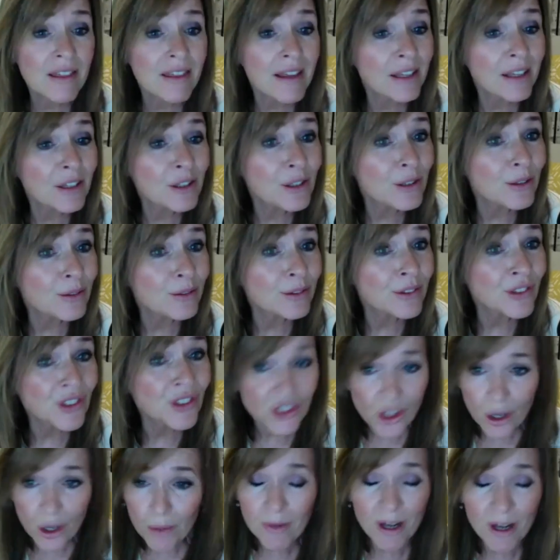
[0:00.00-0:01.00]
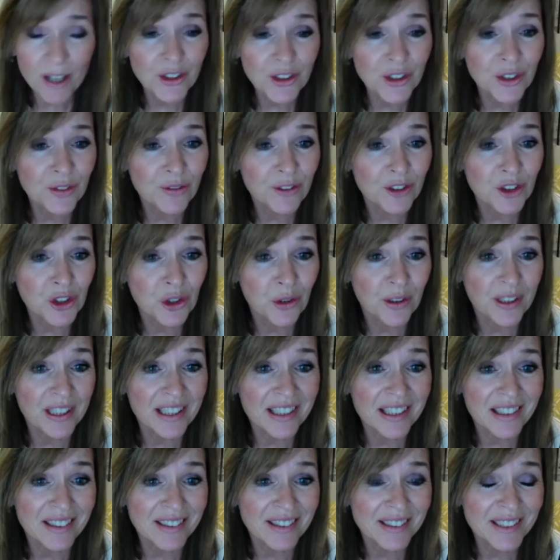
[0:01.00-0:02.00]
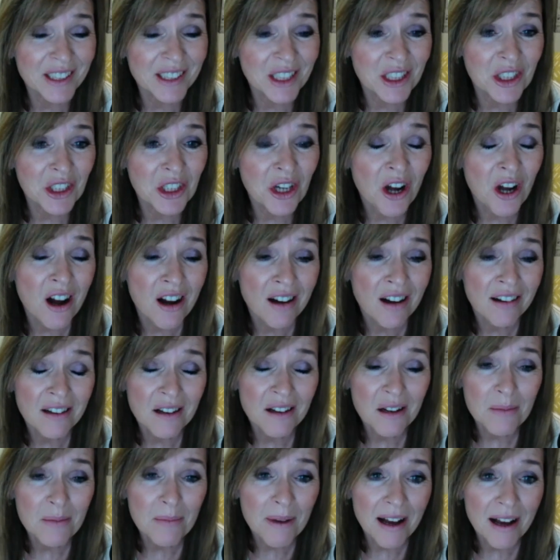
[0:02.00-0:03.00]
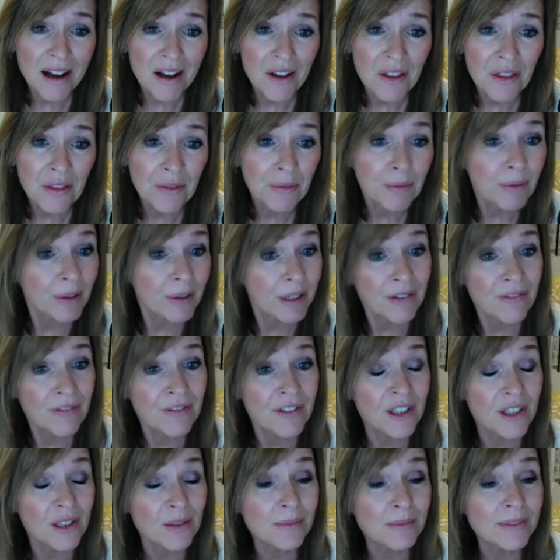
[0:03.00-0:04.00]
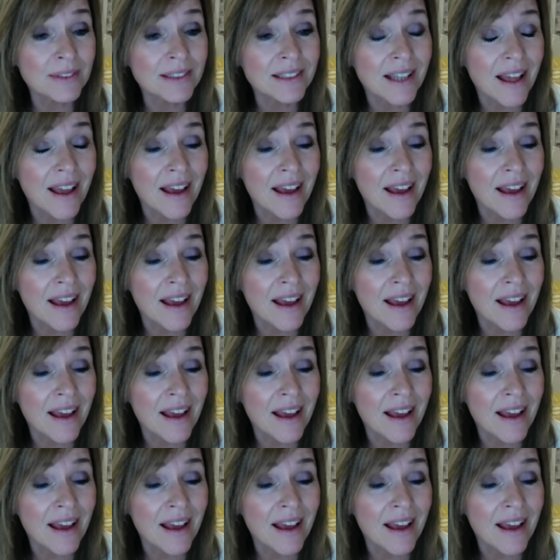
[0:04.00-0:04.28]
thank you so much for joining us to talk about 3 films.